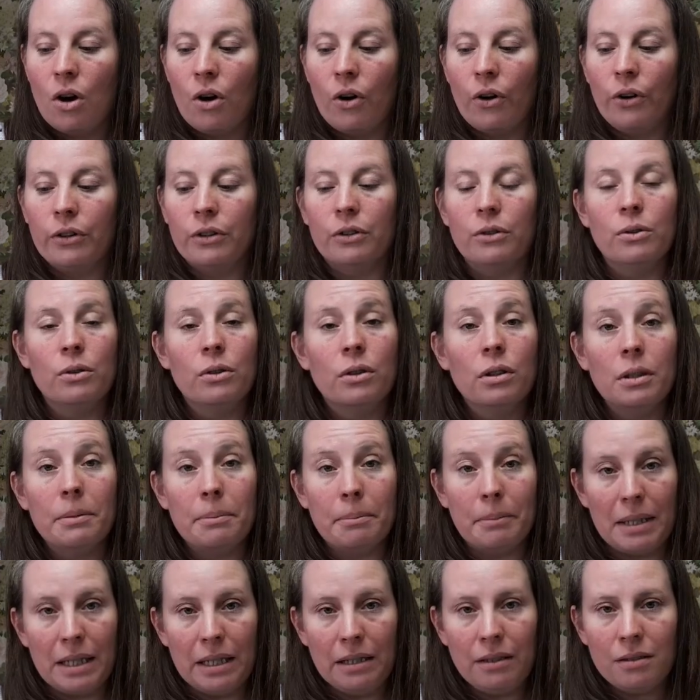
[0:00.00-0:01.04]
on
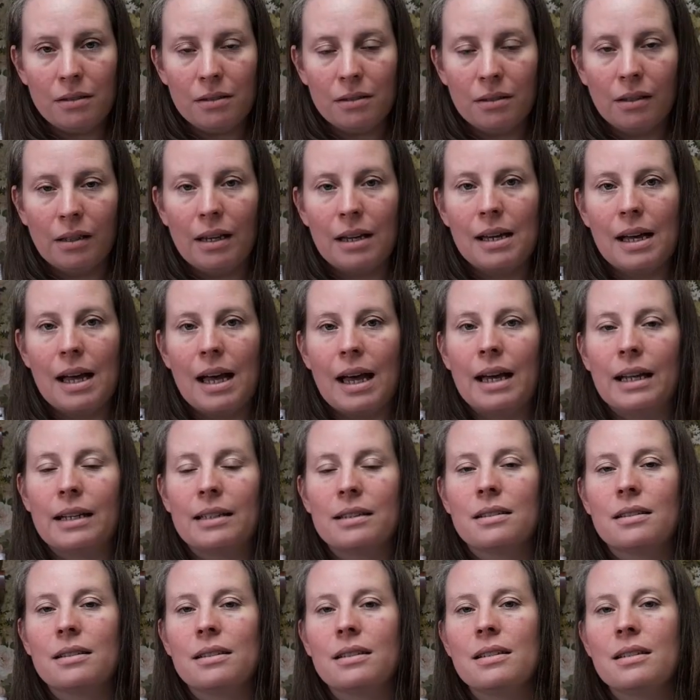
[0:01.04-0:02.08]
Google Meet
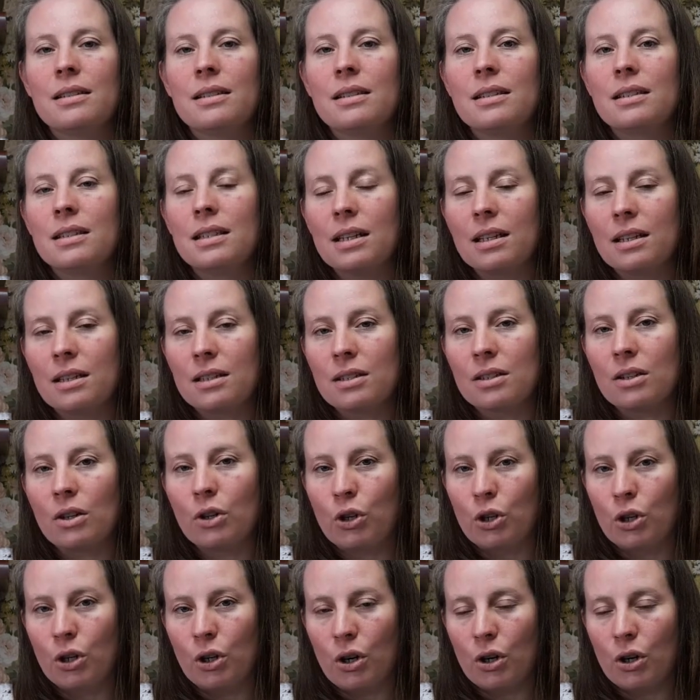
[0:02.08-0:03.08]
at 6